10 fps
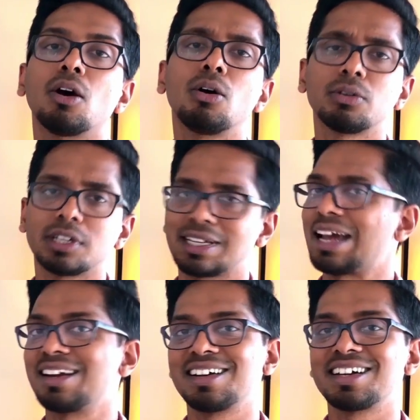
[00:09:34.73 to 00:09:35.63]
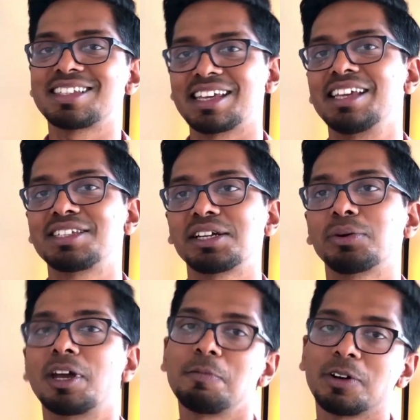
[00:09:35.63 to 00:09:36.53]
oh, the Canada is easy
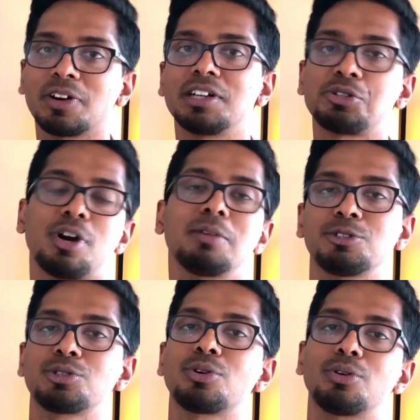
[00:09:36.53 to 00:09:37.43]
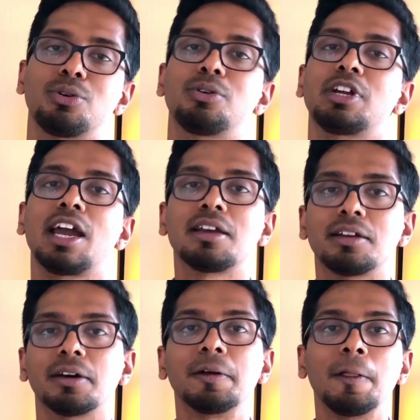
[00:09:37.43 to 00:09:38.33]
to immigrate, so I'm just going to go to
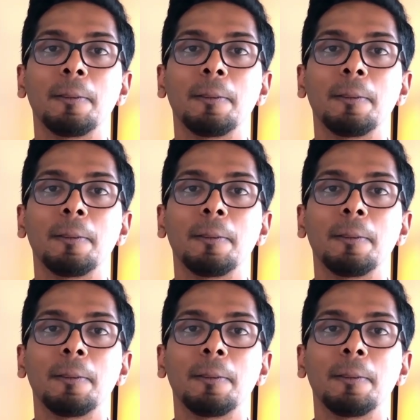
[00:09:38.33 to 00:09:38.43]
Canada.